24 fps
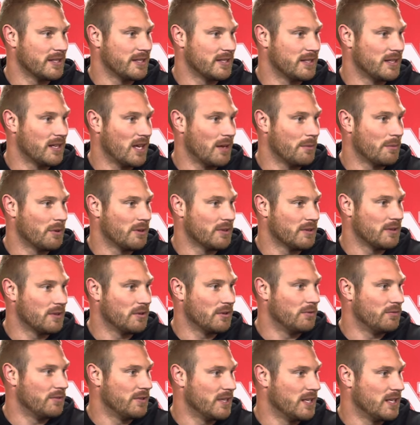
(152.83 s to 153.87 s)
And he came on the
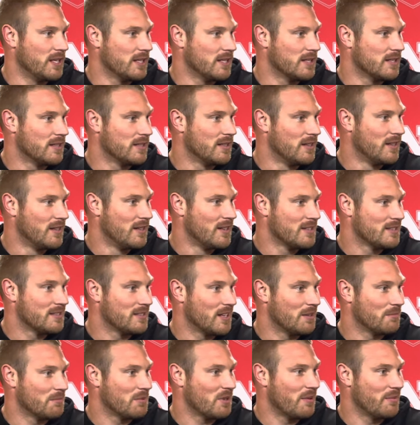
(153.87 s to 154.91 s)
OV and said,
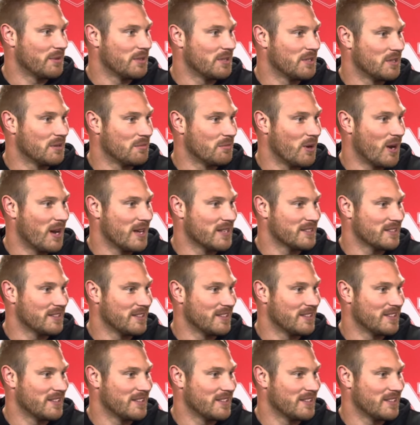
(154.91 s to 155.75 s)
I'm coming to Nebraska.